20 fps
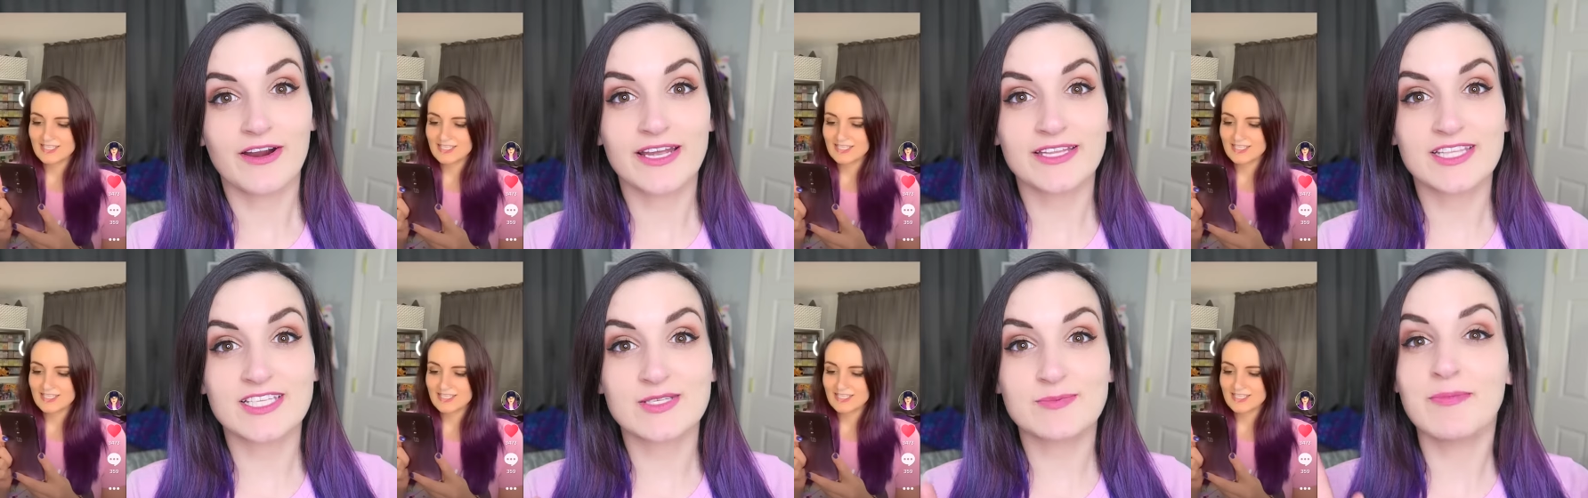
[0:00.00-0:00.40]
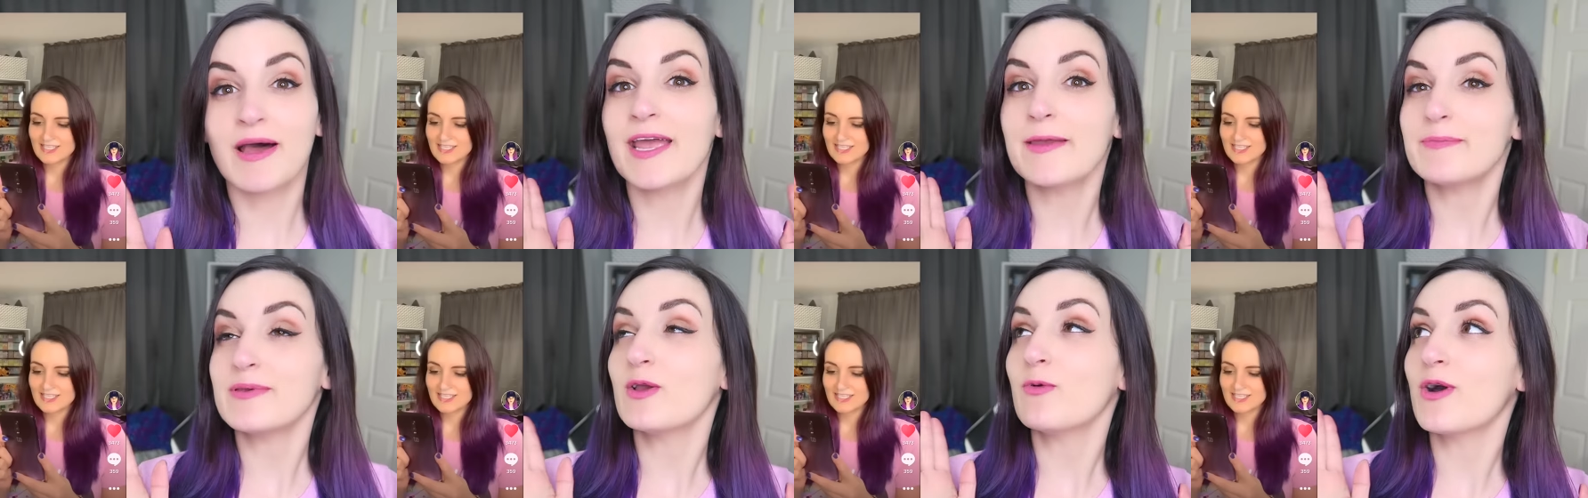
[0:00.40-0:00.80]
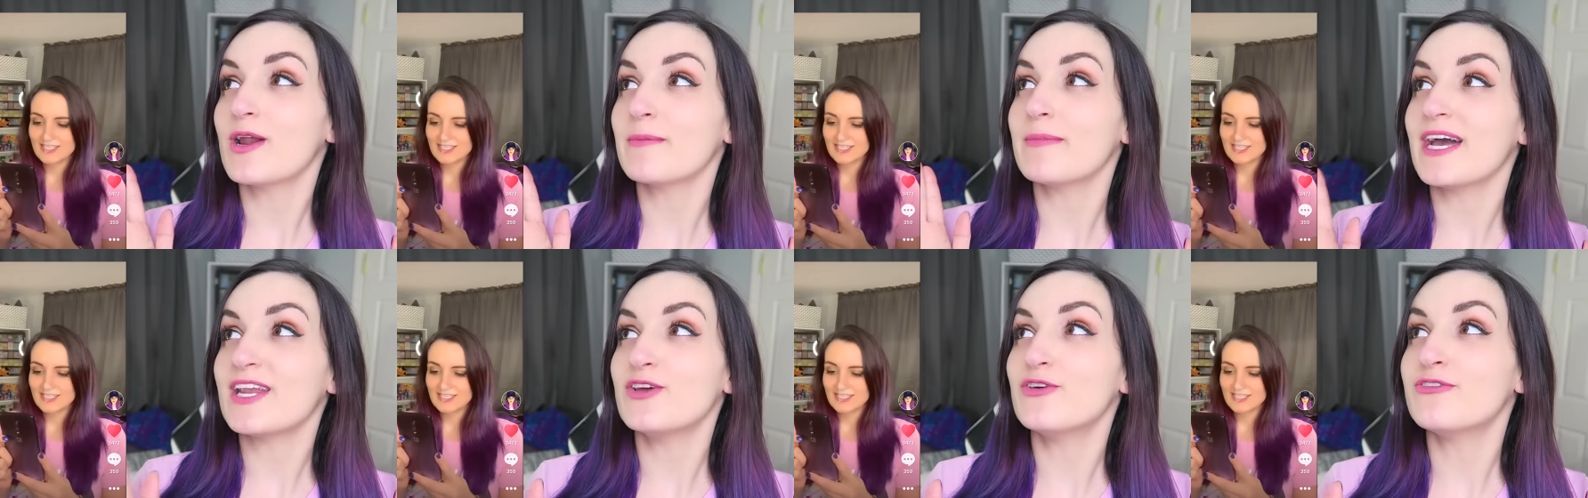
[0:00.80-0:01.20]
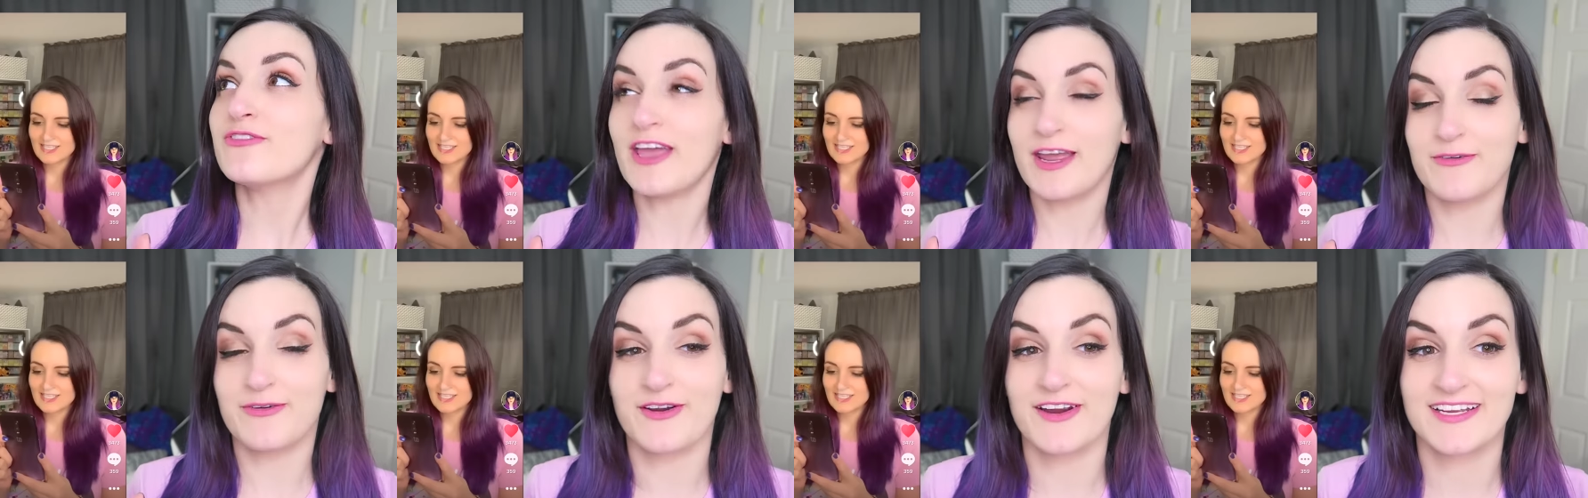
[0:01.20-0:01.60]
Speaker 1: right, this might be one of my new
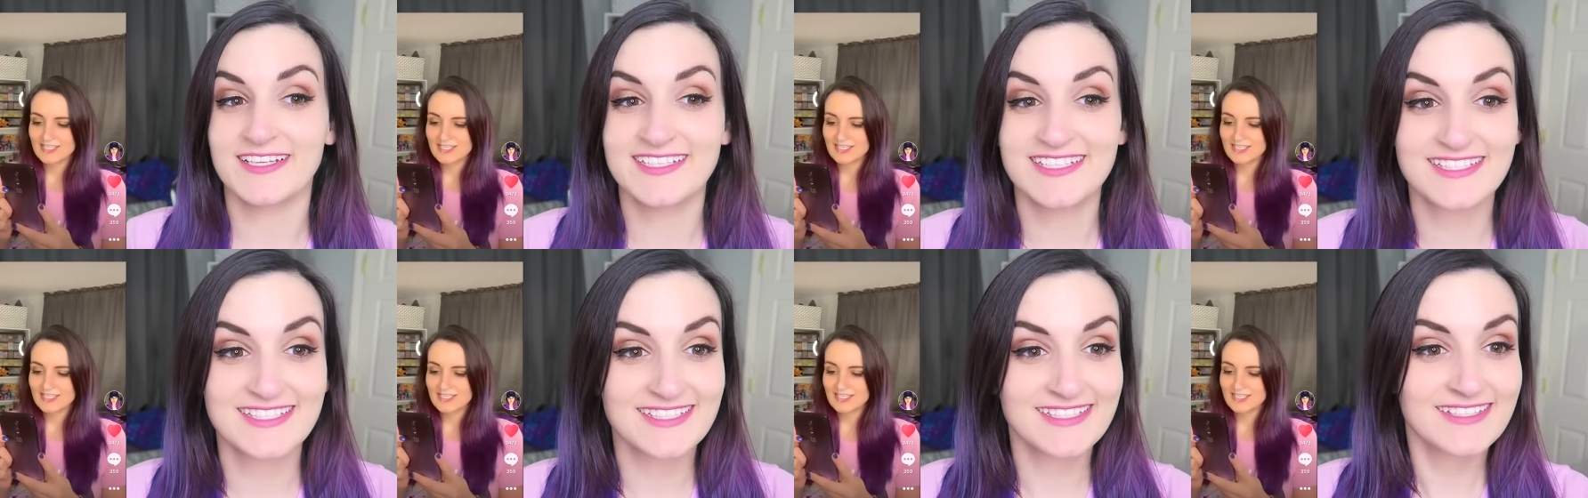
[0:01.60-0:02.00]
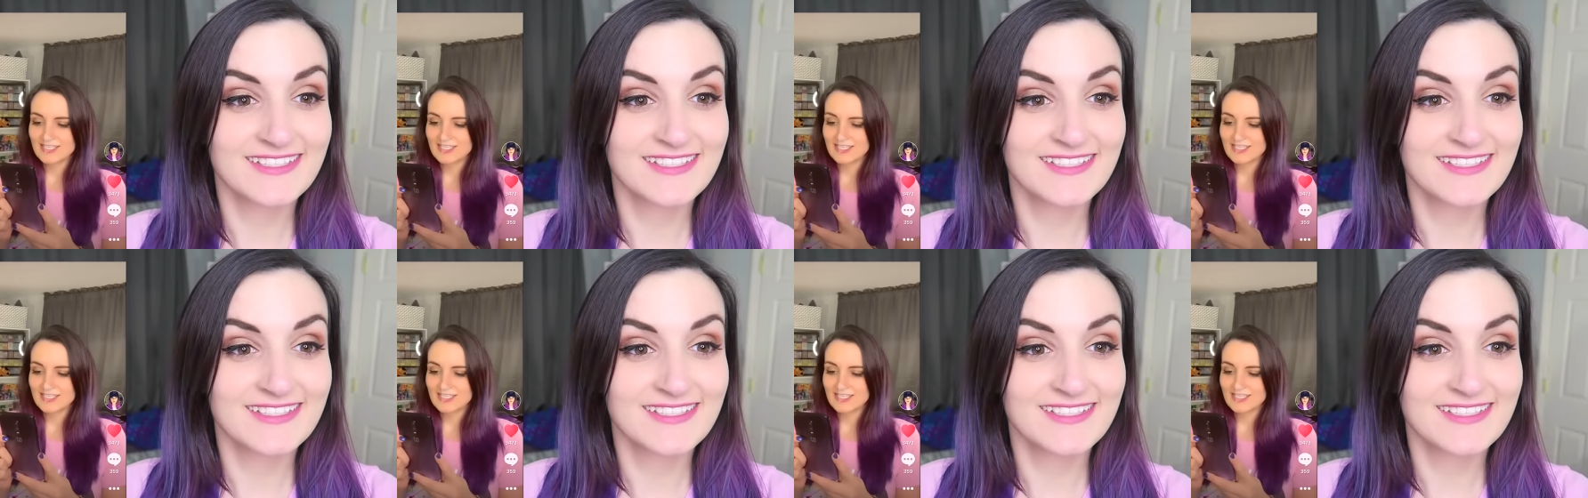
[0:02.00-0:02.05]
favorites.